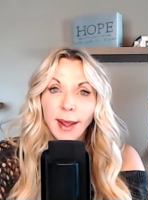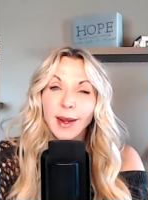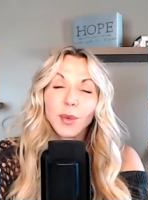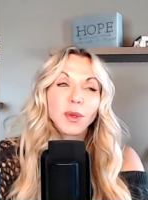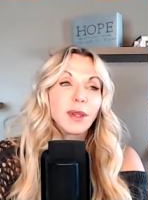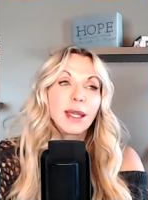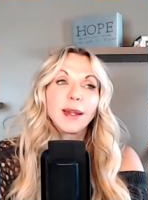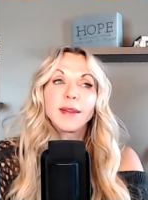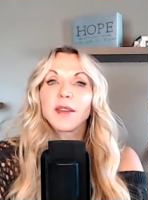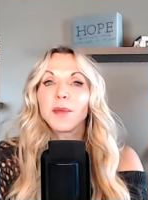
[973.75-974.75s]
And it will
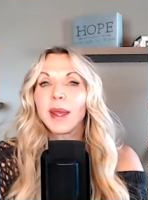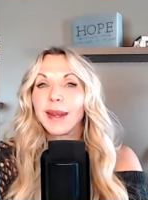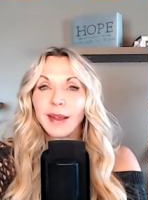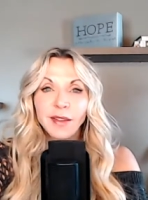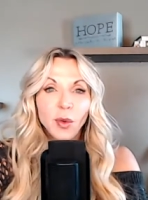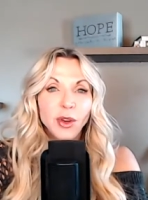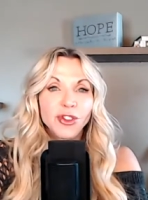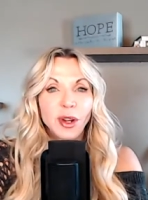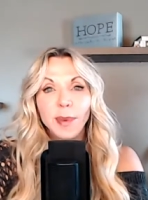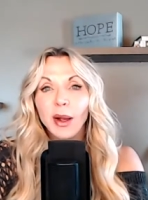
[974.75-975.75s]
lead into my next
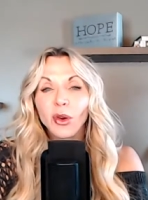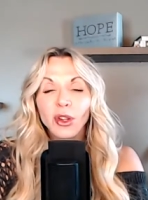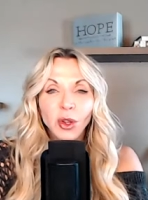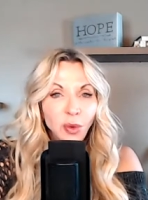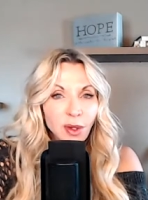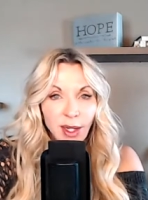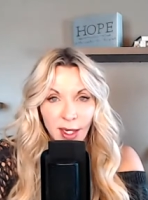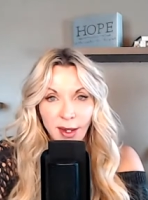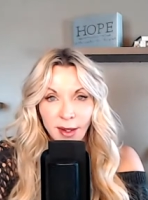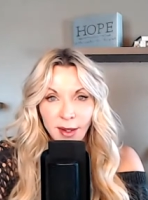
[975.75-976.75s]
question about
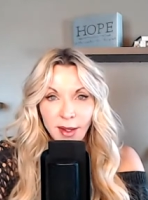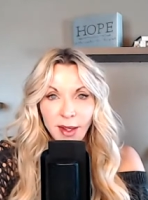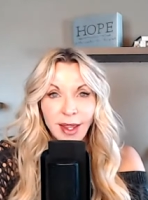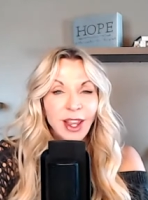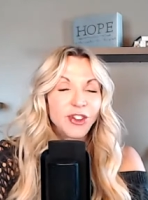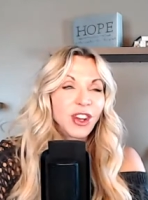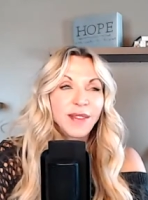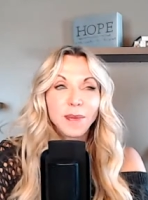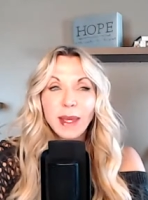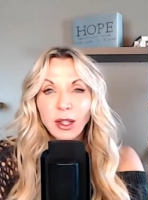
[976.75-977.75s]
gluten, because you're
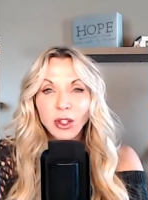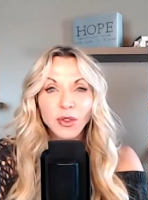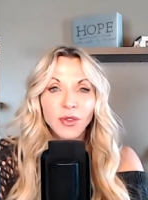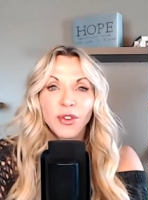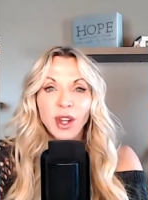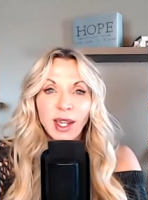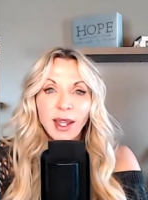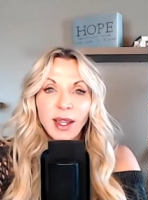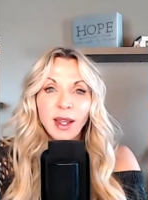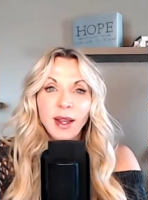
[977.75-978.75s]
going to have to be gluten
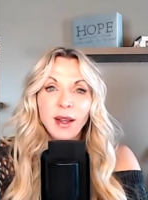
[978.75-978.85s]
free.